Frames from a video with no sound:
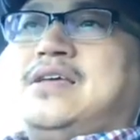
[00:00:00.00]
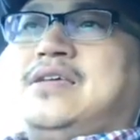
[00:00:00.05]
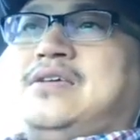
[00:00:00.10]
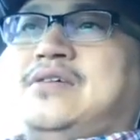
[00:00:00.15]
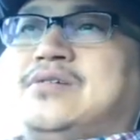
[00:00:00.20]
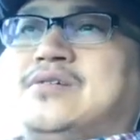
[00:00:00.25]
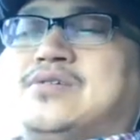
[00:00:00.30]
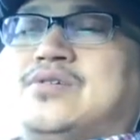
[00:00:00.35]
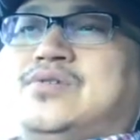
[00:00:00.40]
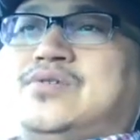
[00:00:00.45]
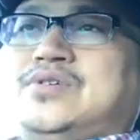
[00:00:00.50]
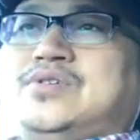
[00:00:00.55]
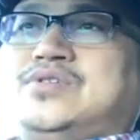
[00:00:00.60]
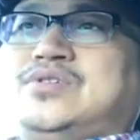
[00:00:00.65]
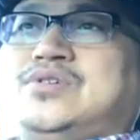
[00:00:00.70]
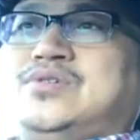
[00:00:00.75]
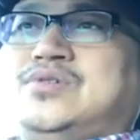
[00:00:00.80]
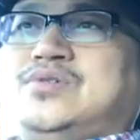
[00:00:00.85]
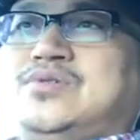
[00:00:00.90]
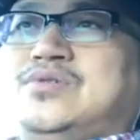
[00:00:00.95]
you're going
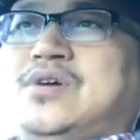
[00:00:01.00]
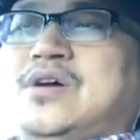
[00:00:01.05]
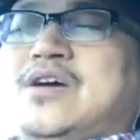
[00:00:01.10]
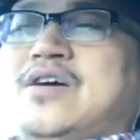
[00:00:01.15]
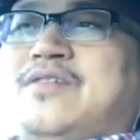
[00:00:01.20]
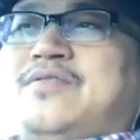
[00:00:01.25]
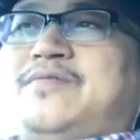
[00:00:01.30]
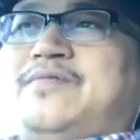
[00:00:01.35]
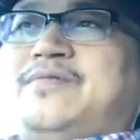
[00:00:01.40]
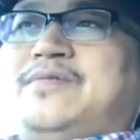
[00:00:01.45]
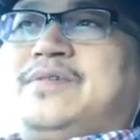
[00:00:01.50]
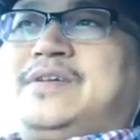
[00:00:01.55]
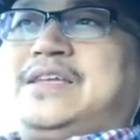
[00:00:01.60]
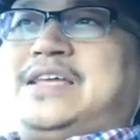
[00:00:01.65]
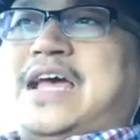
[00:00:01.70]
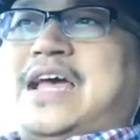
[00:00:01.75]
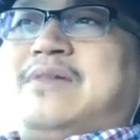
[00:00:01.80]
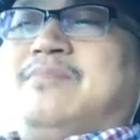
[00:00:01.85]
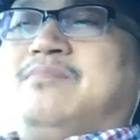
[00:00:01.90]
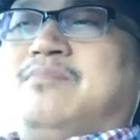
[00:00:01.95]
to
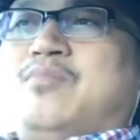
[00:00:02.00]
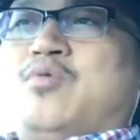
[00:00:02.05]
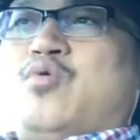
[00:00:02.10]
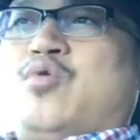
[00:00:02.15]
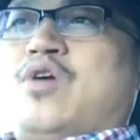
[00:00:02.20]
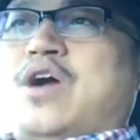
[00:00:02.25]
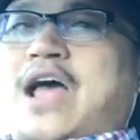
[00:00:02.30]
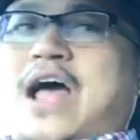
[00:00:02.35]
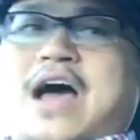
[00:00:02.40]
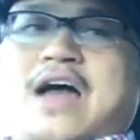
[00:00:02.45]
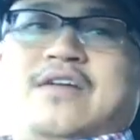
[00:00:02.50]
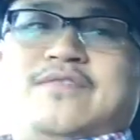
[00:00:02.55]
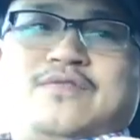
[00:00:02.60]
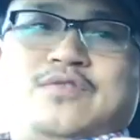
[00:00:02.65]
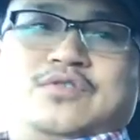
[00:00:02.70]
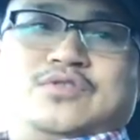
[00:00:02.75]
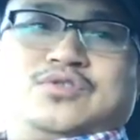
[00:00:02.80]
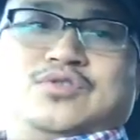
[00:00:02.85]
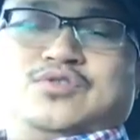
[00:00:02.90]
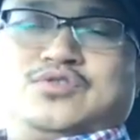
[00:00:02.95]
get more out of
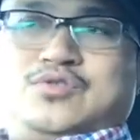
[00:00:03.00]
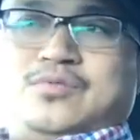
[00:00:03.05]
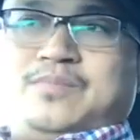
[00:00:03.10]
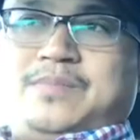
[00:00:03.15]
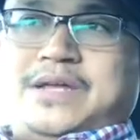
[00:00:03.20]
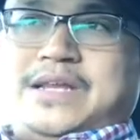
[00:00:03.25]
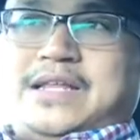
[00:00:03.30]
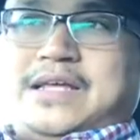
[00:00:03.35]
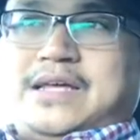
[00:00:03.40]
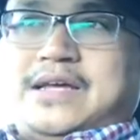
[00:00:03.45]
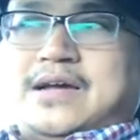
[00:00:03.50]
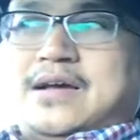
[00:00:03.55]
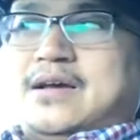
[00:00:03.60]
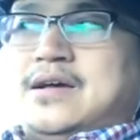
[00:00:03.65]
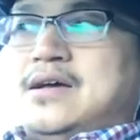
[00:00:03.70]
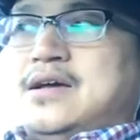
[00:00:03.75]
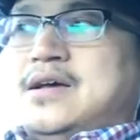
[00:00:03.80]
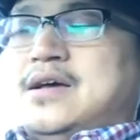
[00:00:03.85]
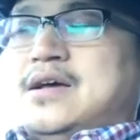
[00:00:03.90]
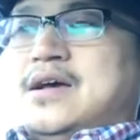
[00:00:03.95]
your social media
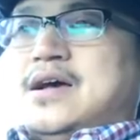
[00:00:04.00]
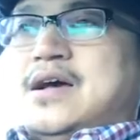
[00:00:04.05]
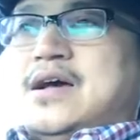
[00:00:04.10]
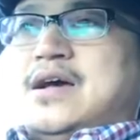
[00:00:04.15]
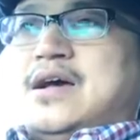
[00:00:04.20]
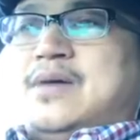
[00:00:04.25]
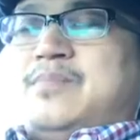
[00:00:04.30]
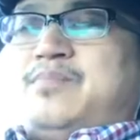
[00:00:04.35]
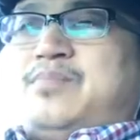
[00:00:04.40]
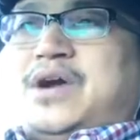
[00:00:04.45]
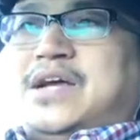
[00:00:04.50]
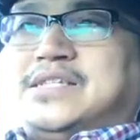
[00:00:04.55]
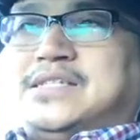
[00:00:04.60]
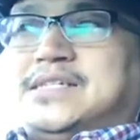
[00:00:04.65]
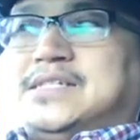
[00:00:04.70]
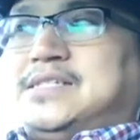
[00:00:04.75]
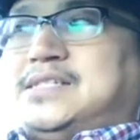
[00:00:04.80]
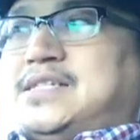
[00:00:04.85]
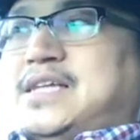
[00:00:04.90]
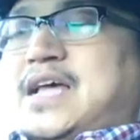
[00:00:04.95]
uh,
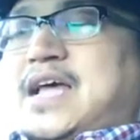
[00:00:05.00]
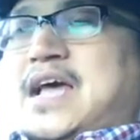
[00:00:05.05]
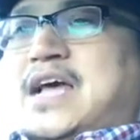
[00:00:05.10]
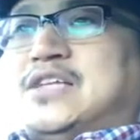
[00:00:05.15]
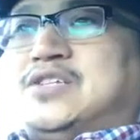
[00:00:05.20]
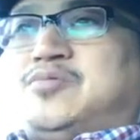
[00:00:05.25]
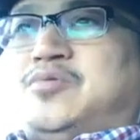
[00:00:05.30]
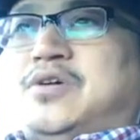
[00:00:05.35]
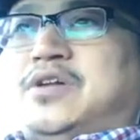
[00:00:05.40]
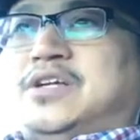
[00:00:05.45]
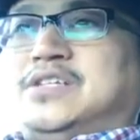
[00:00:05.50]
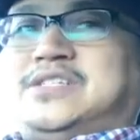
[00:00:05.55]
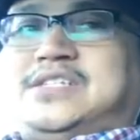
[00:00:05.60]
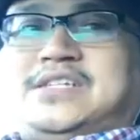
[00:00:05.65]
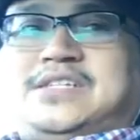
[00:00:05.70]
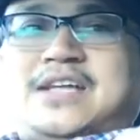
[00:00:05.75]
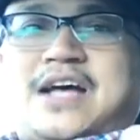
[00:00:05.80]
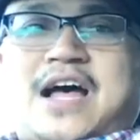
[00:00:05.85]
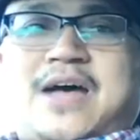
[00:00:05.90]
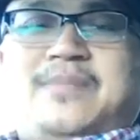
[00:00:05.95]
presence, as well as the
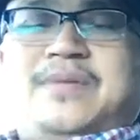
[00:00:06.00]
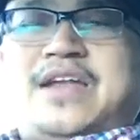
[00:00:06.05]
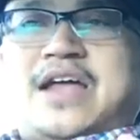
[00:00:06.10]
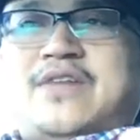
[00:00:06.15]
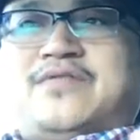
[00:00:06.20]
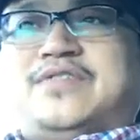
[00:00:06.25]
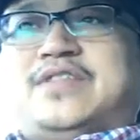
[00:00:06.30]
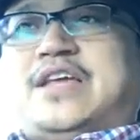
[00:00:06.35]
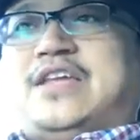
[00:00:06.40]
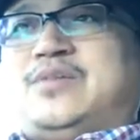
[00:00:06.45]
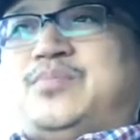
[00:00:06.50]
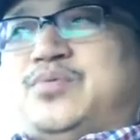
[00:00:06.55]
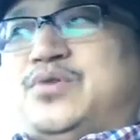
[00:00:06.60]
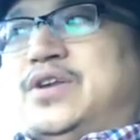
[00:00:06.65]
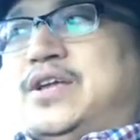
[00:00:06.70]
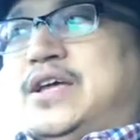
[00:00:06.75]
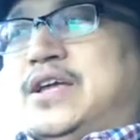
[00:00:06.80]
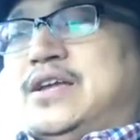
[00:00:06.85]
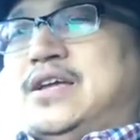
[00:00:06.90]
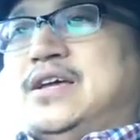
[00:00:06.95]
time and effort that you
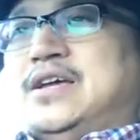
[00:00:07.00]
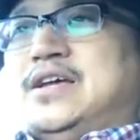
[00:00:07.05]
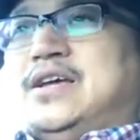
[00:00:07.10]
put in.